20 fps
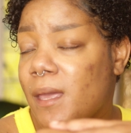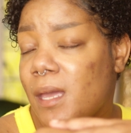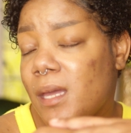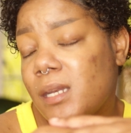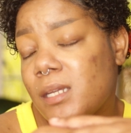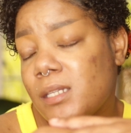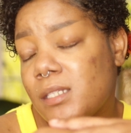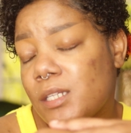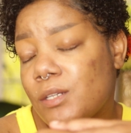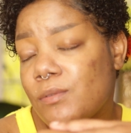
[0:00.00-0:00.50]

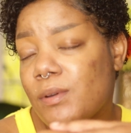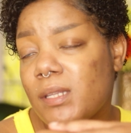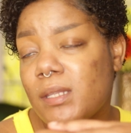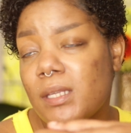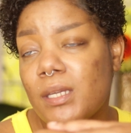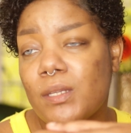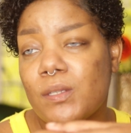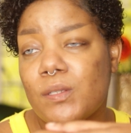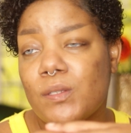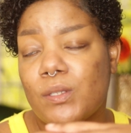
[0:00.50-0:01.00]
an issue with
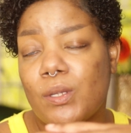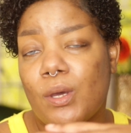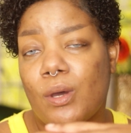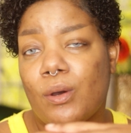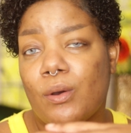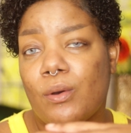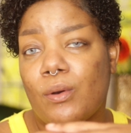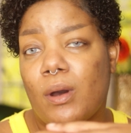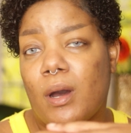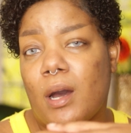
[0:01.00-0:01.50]
it.
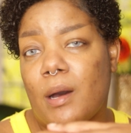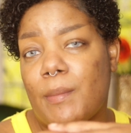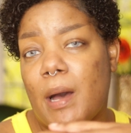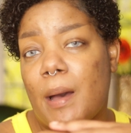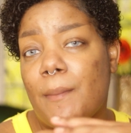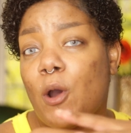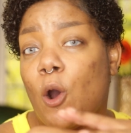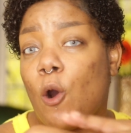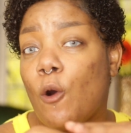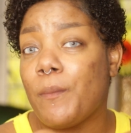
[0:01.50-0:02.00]
So
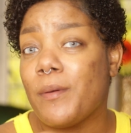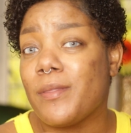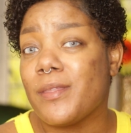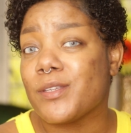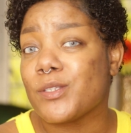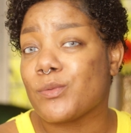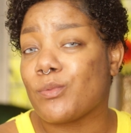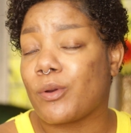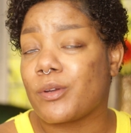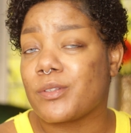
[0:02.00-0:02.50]
I'm hoping
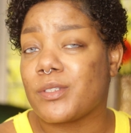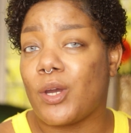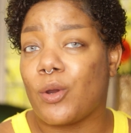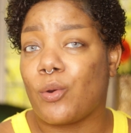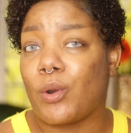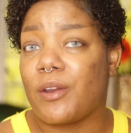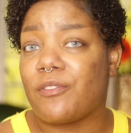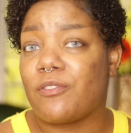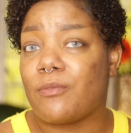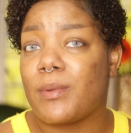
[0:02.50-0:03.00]
this works out
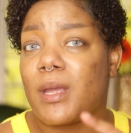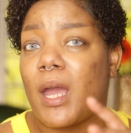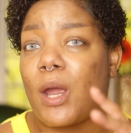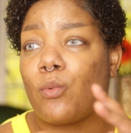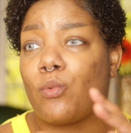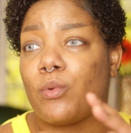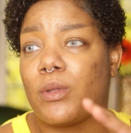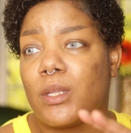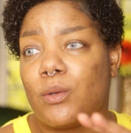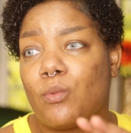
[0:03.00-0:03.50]
great for me. I
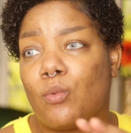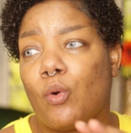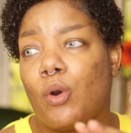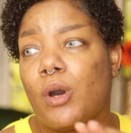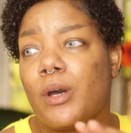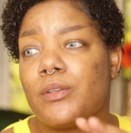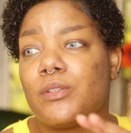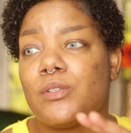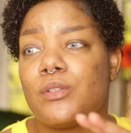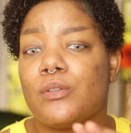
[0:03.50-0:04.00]
really
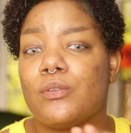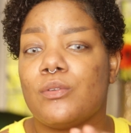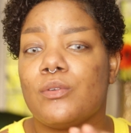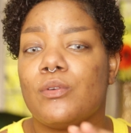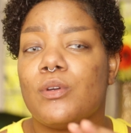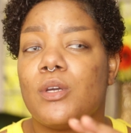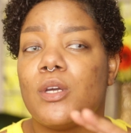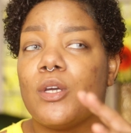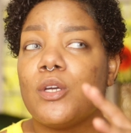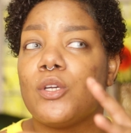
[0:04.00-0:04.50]
want
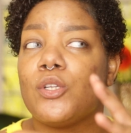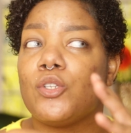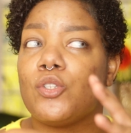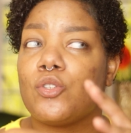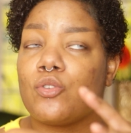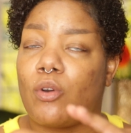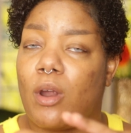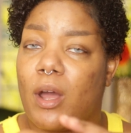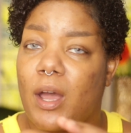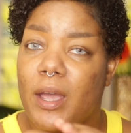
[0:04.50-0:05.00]
to
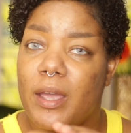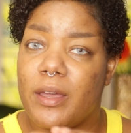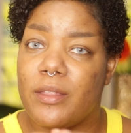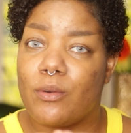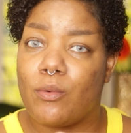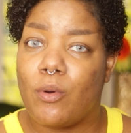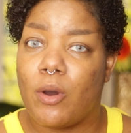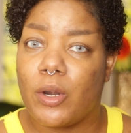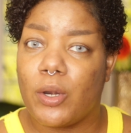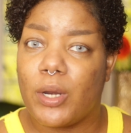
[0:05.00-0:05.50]
try
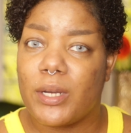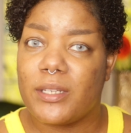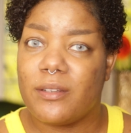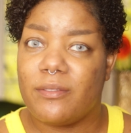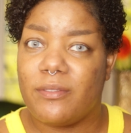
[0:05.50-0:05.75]
the water